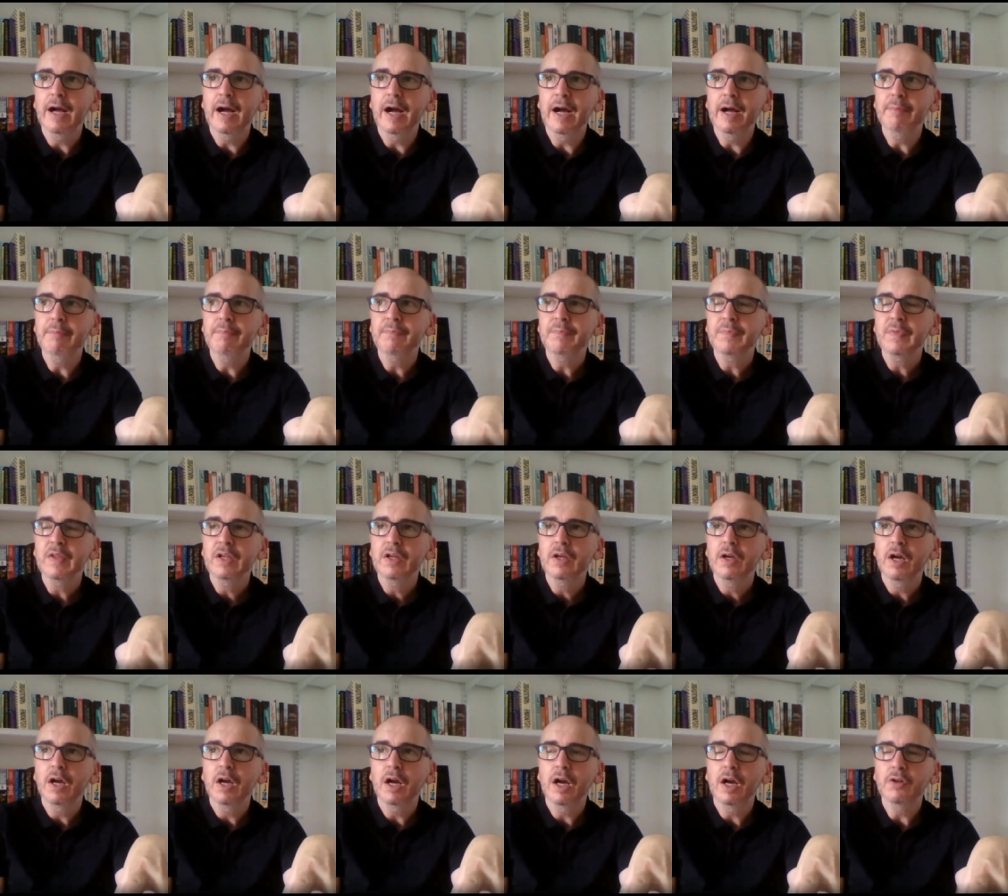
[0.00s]
Um,
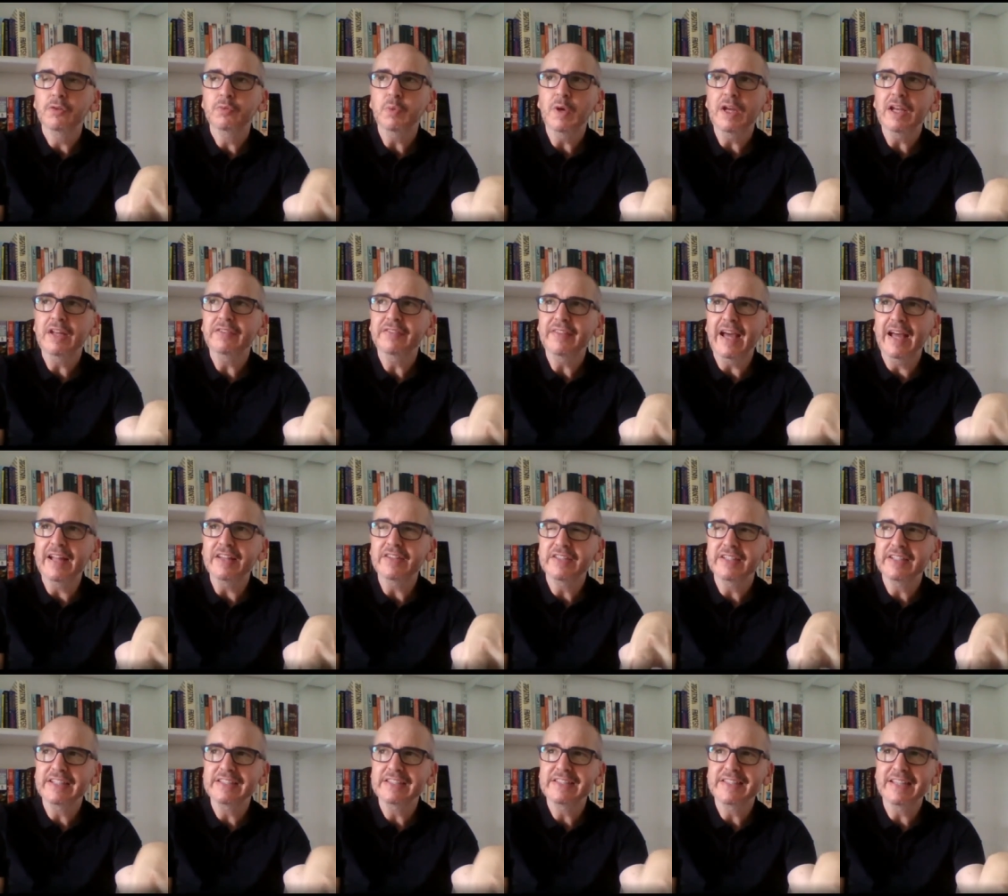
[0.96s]
as well as that,
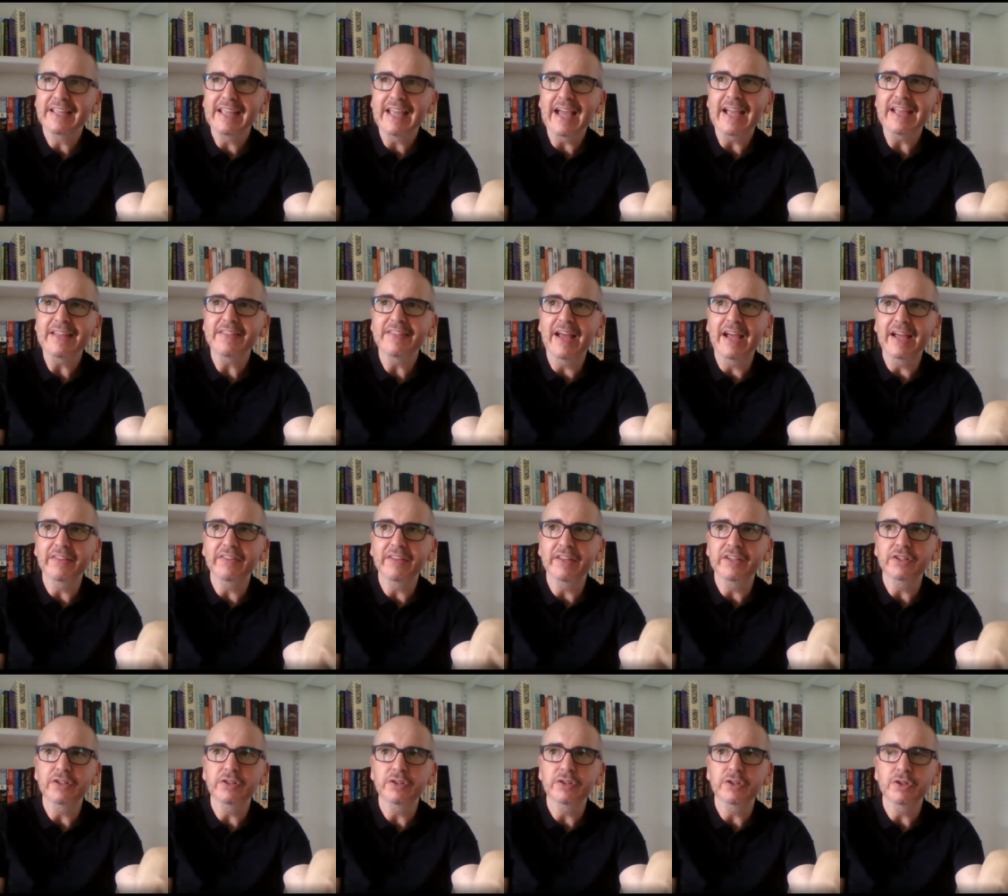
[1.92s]
to, to gain that,
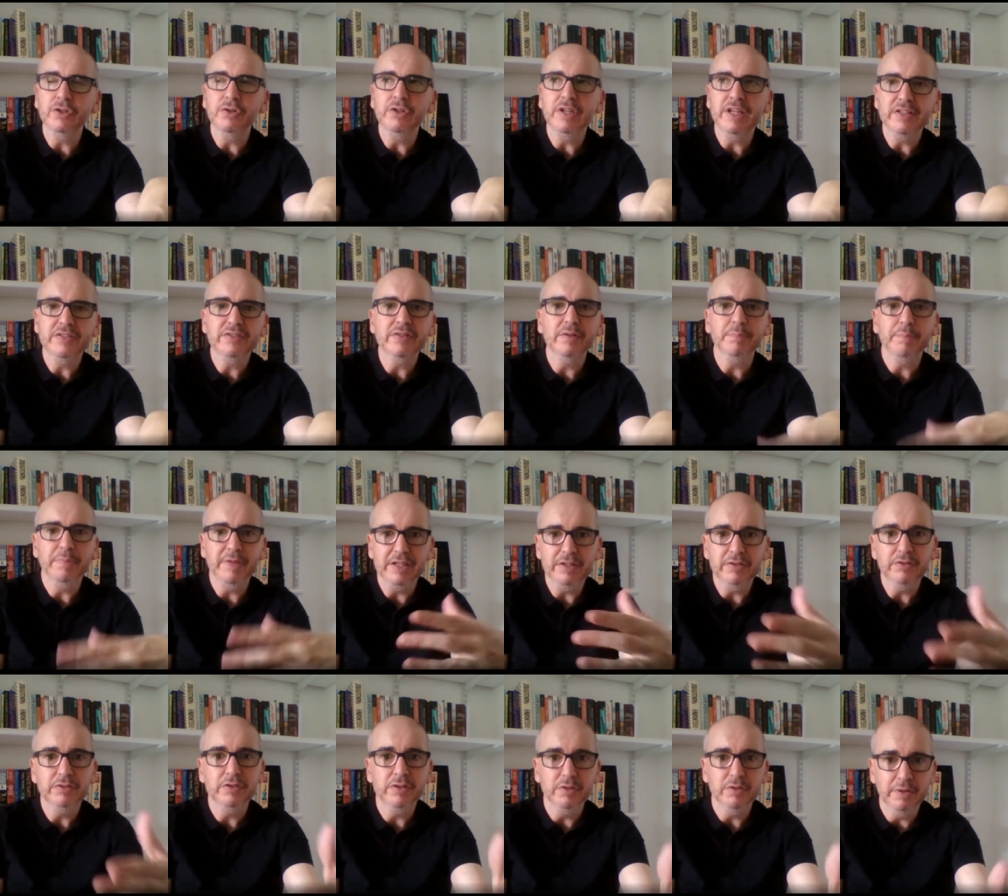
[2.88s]
then you need to
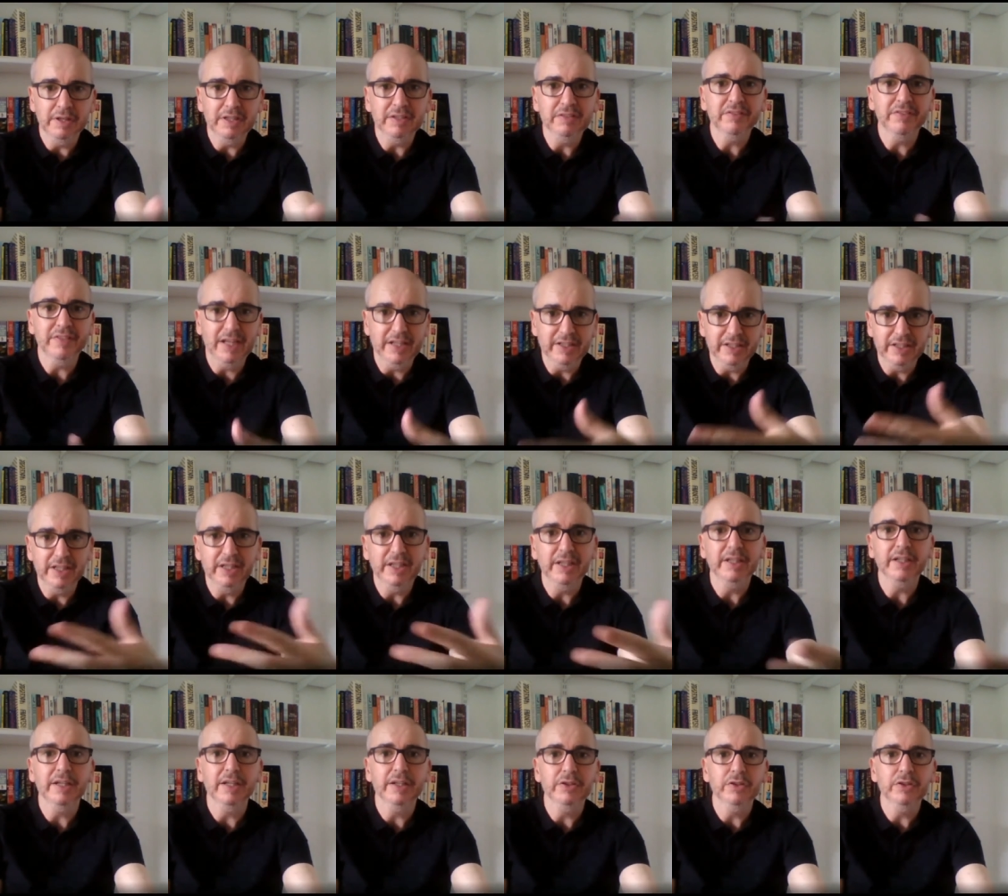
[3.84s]
be doing
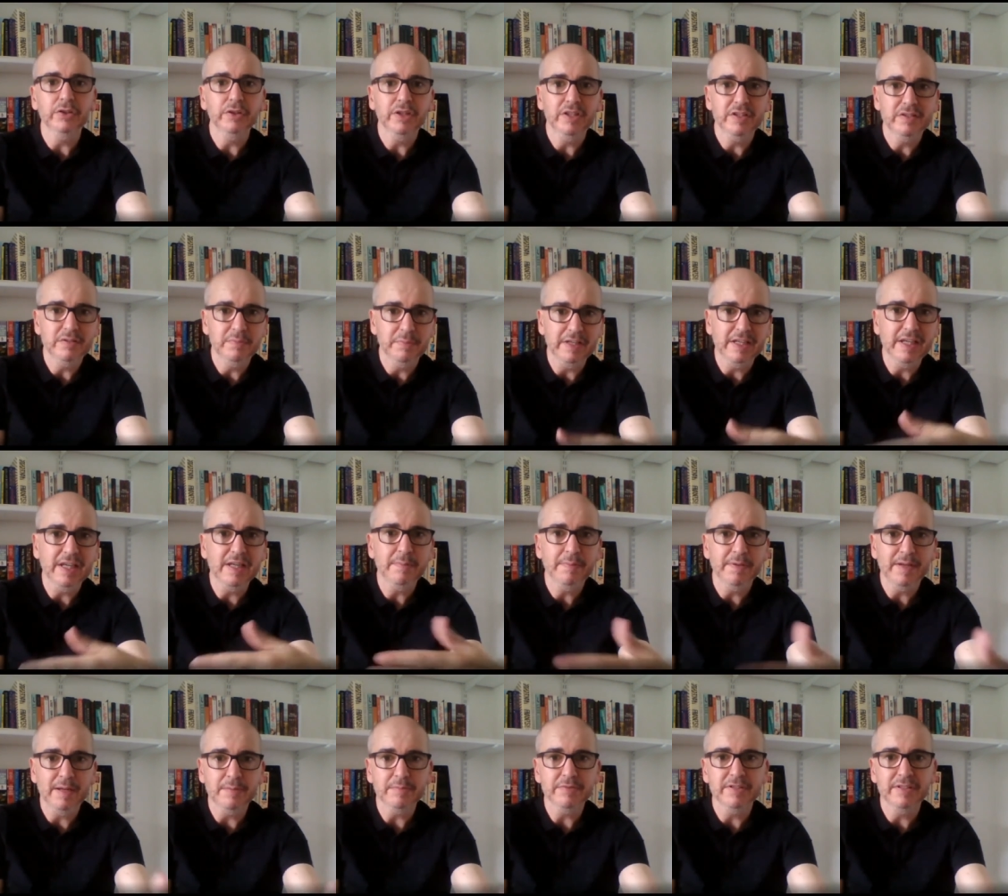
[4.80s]
studying and you need to be
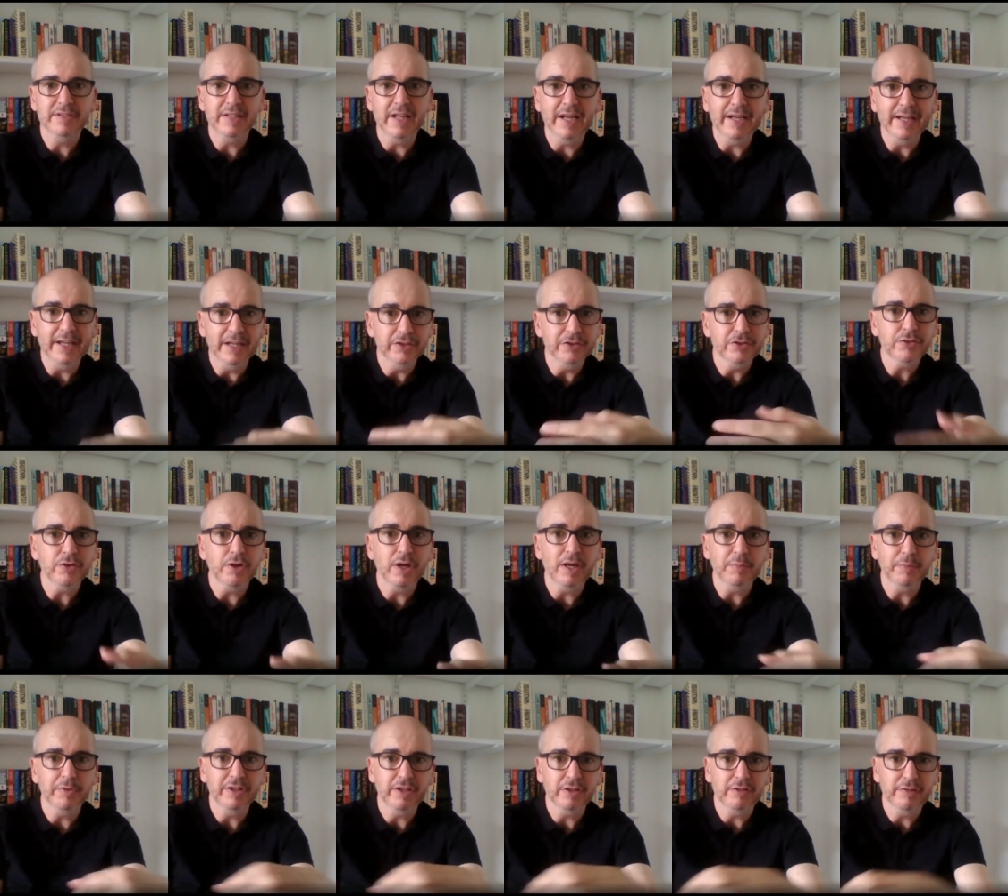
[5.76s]
keeping up to date and
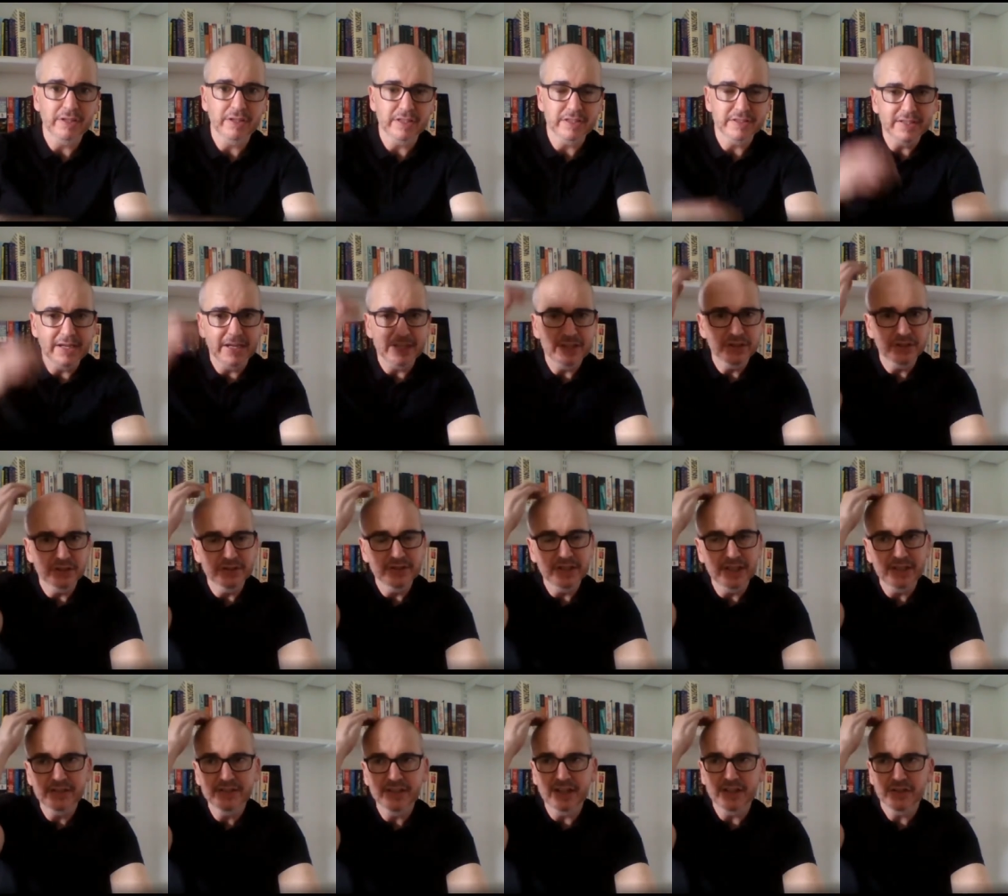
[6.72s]
trying with
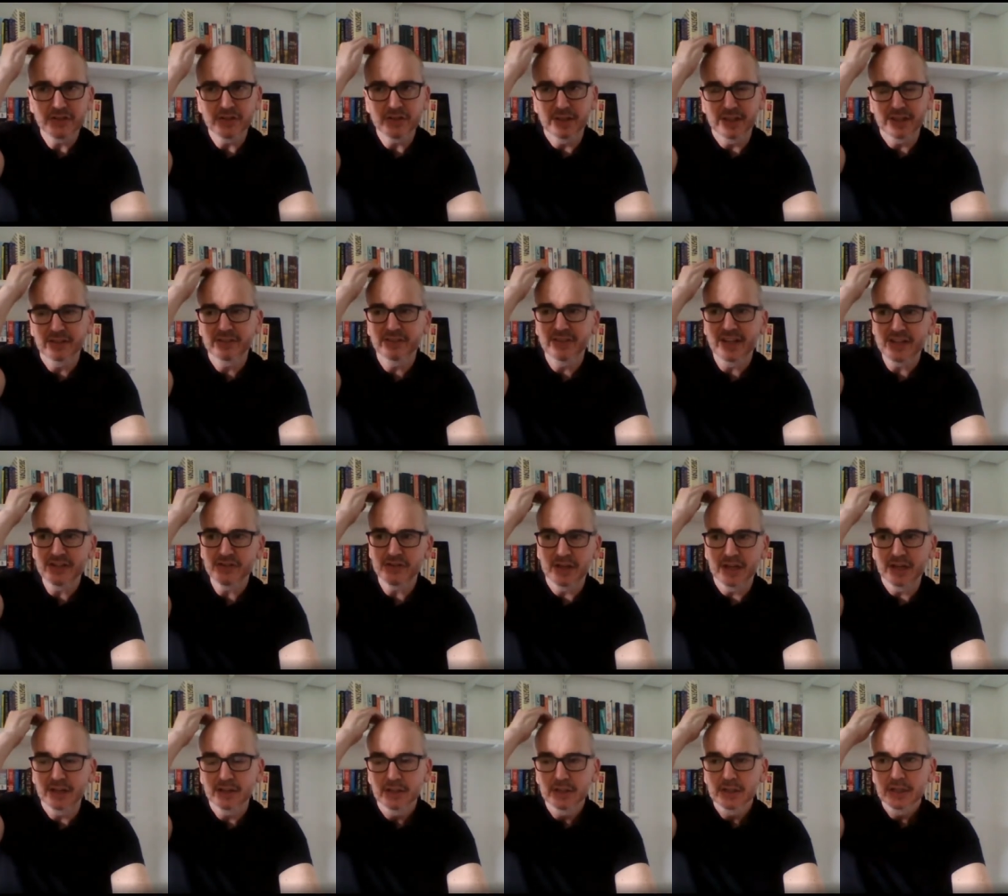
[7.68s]
accreditations, etc.,
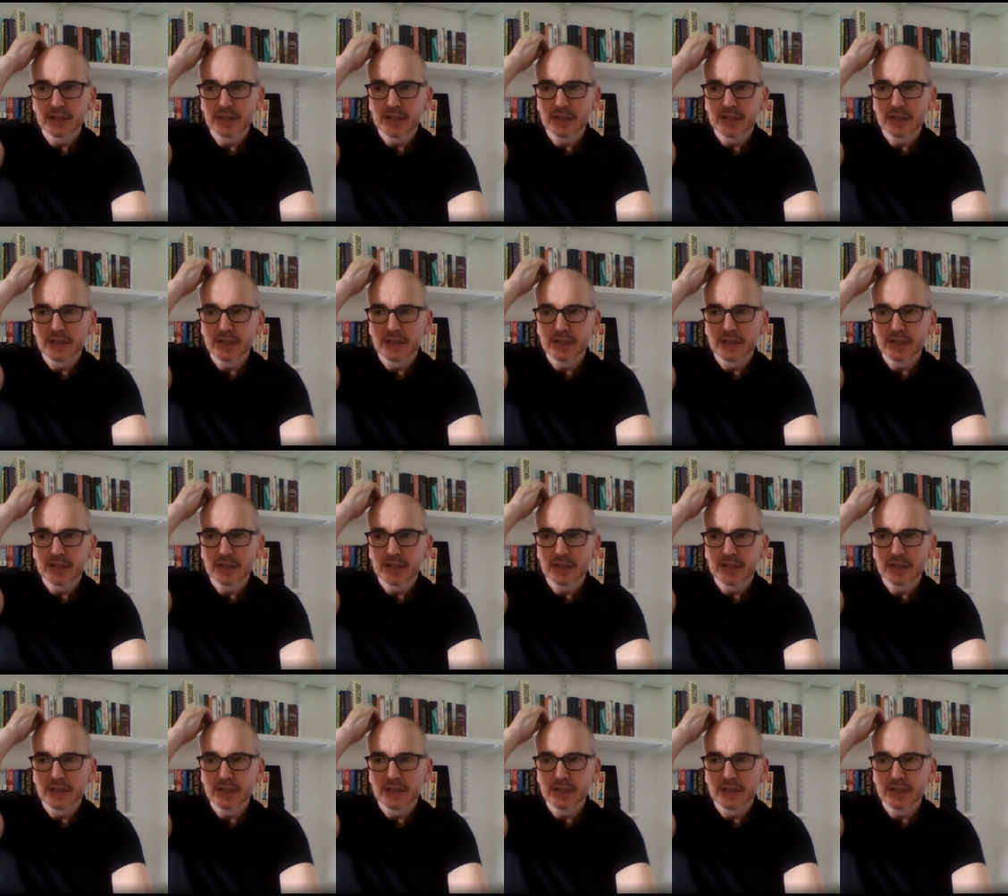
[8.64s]
etc.